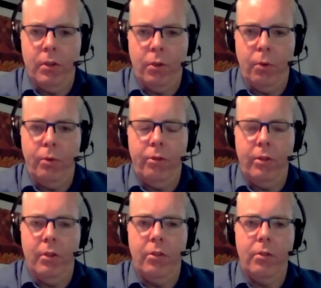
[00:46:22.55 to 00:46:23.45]
booster
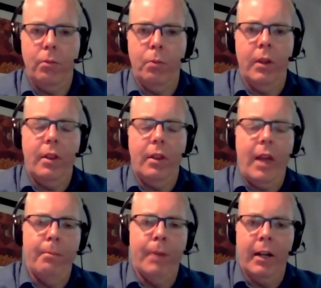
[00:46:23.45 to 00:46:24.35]
doses with